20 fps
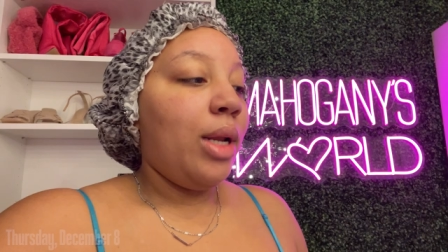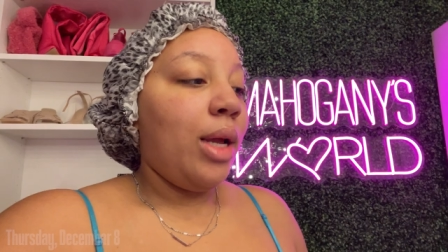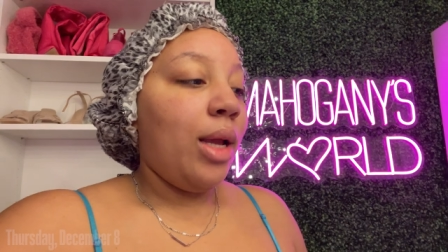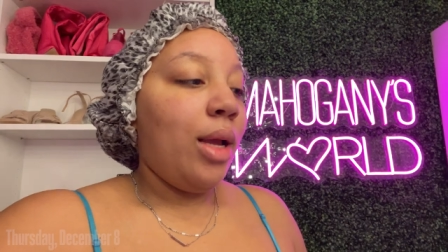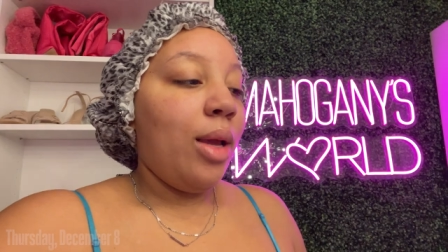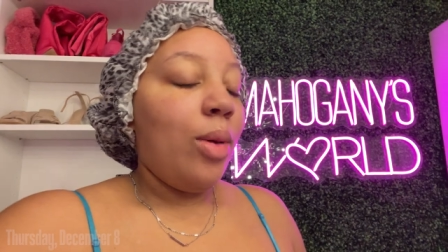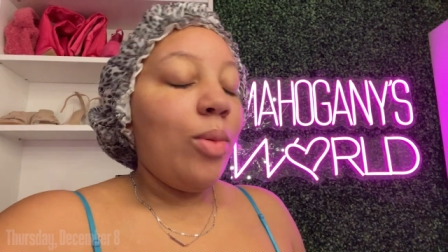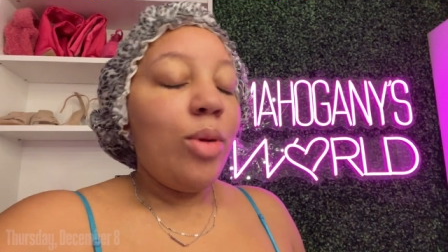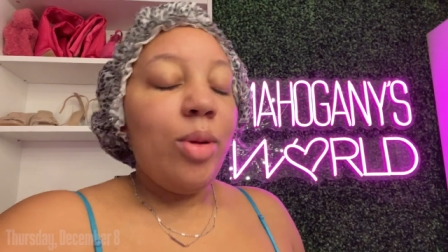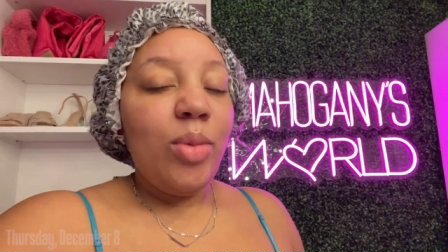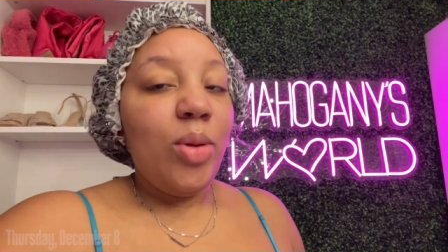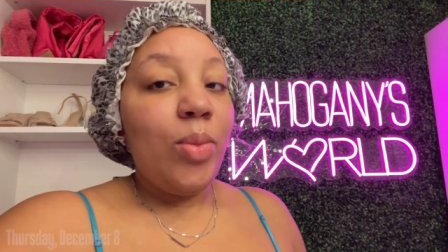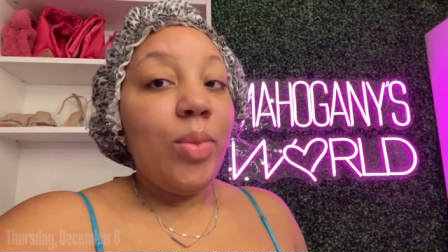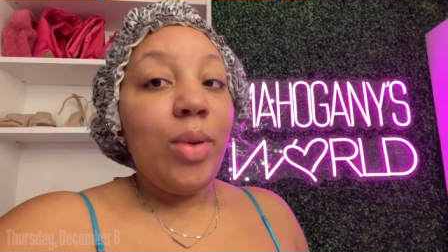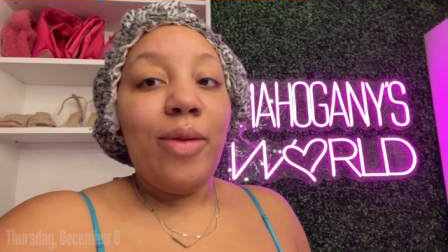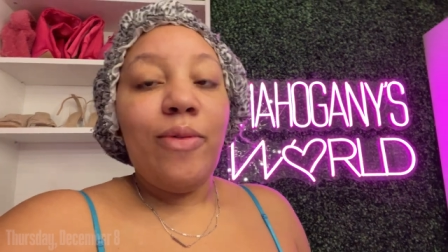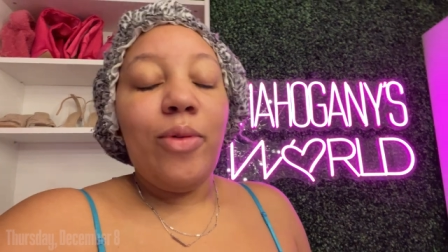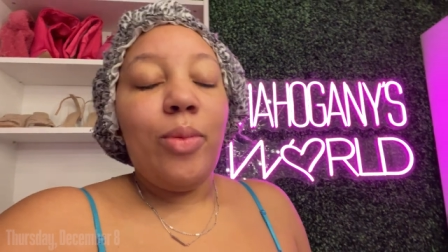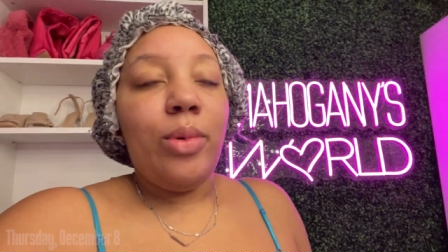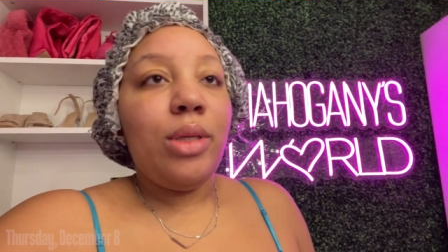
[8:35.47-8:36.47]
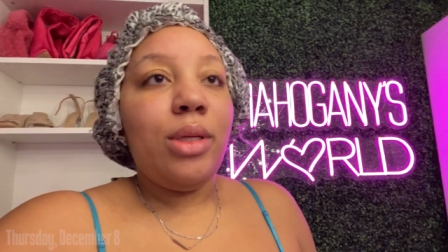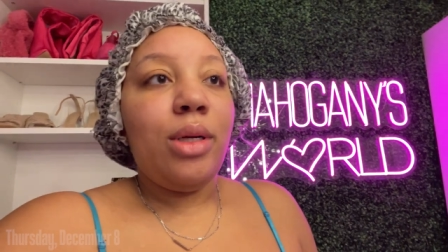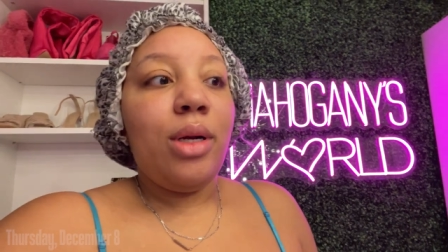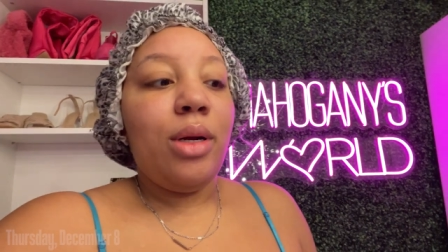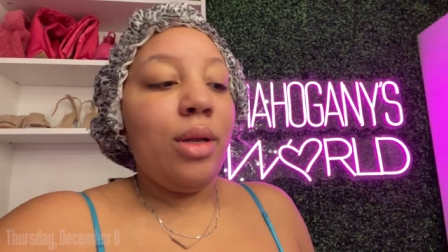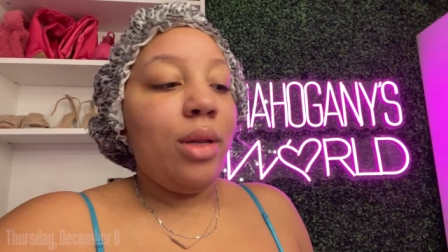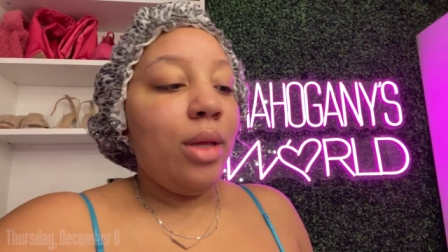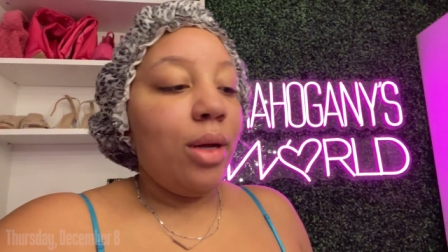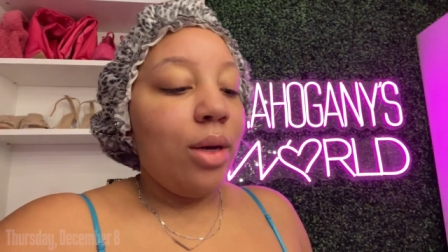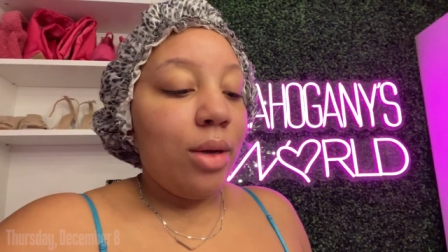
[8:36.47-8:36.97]
Like it wouldn't be me if it wasn't an
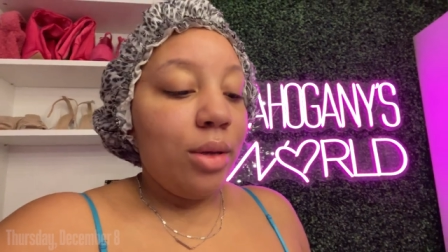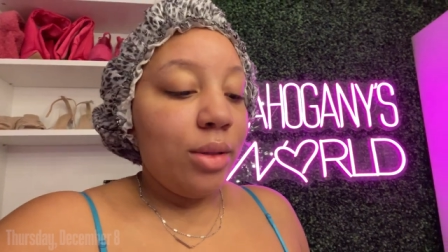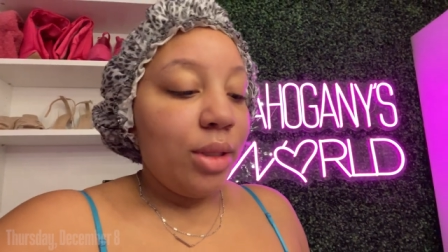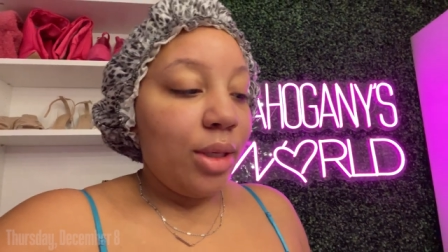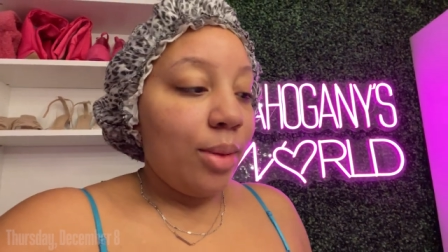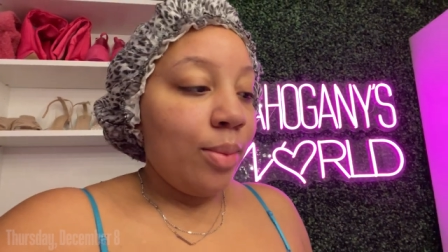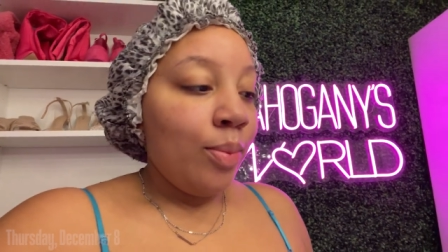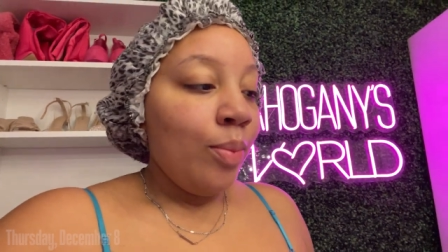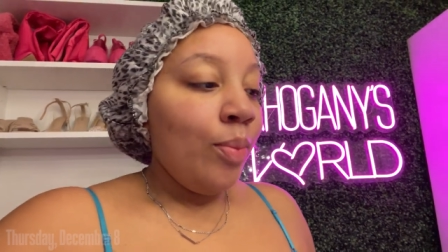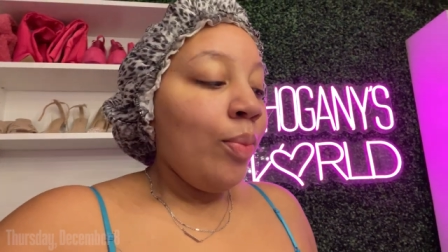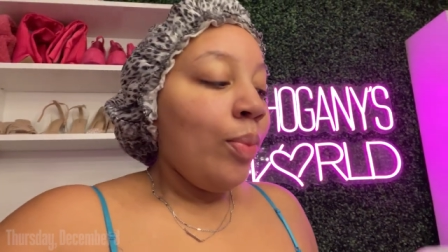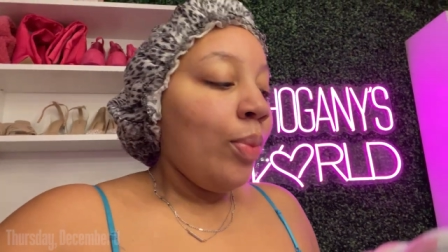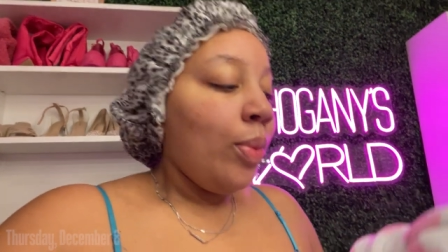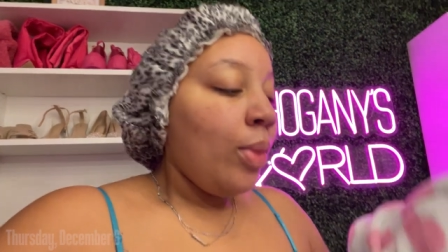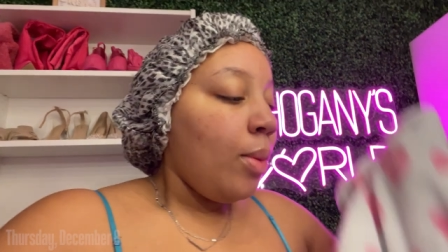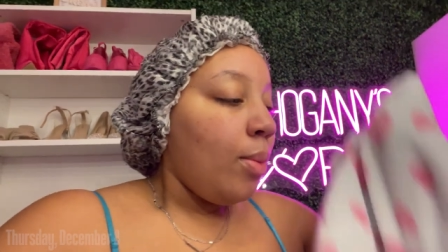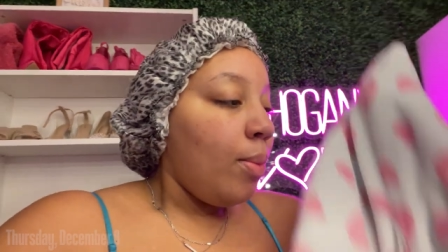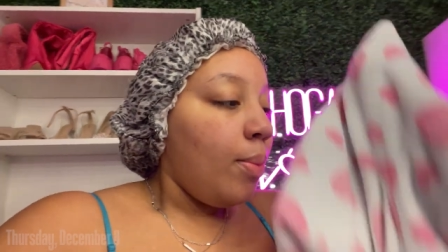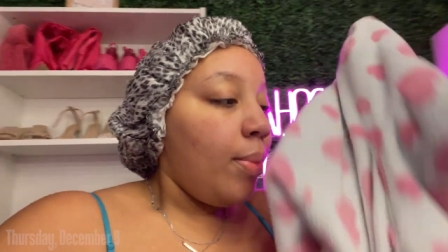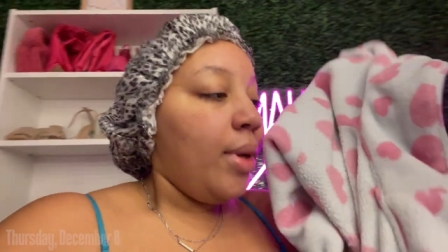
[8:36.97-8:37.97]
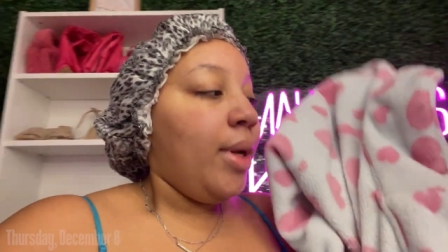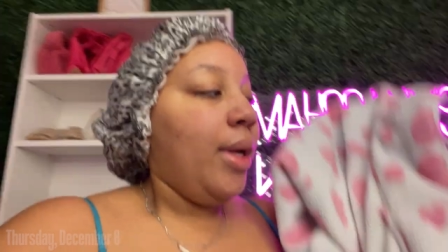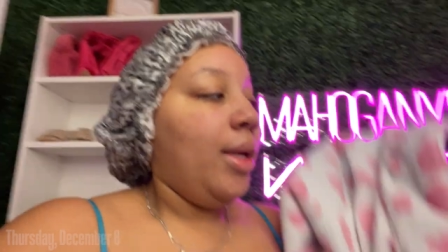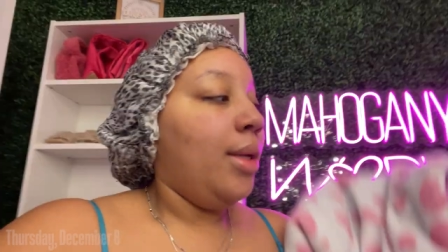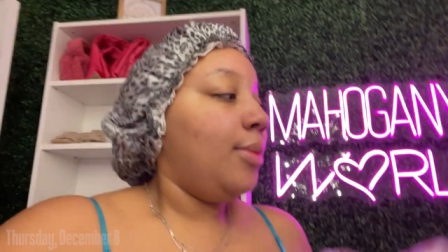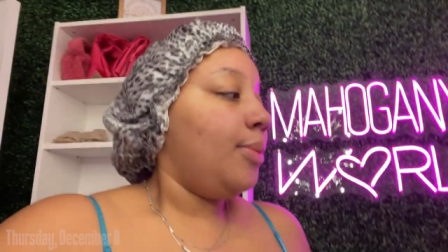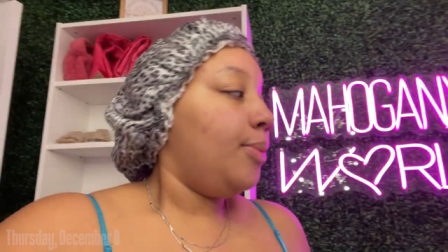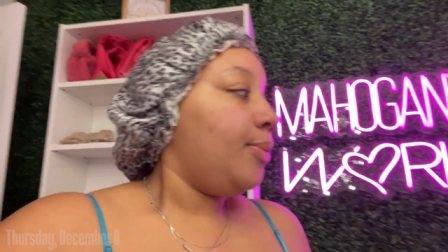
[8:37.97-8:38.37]
early call time. But